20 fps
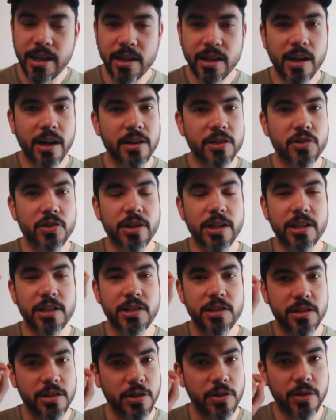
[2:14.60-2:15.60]

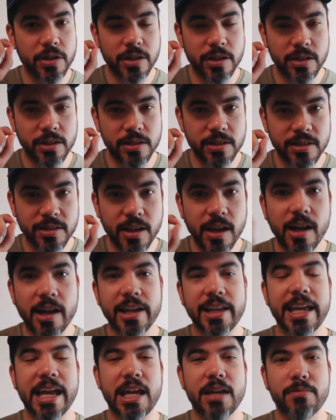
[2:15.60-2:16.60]
cartridge, you can start a
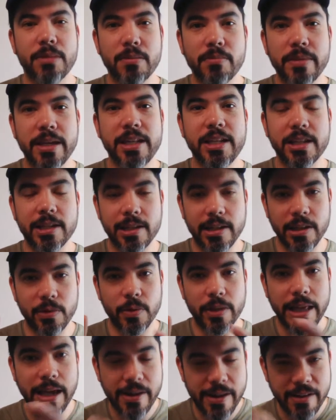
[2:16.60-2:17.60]
game immediately
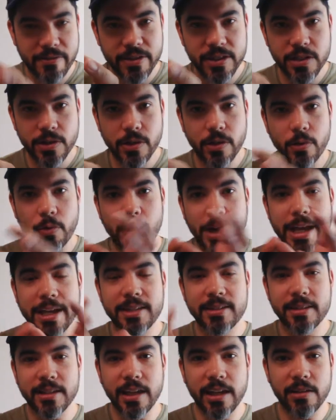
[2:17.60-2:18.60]
without having to
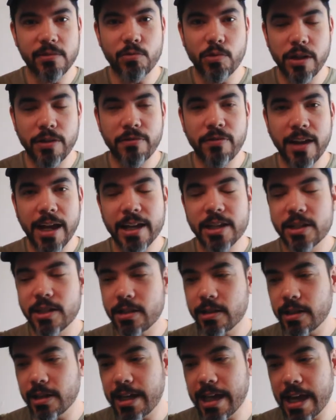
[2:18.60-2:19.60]
erase and reflash
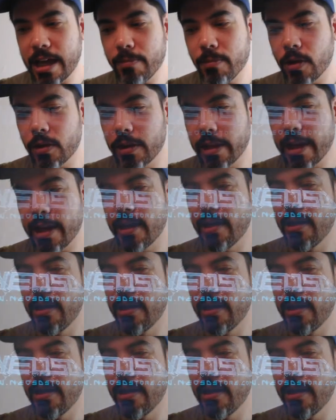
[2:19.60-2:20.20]
the game on there.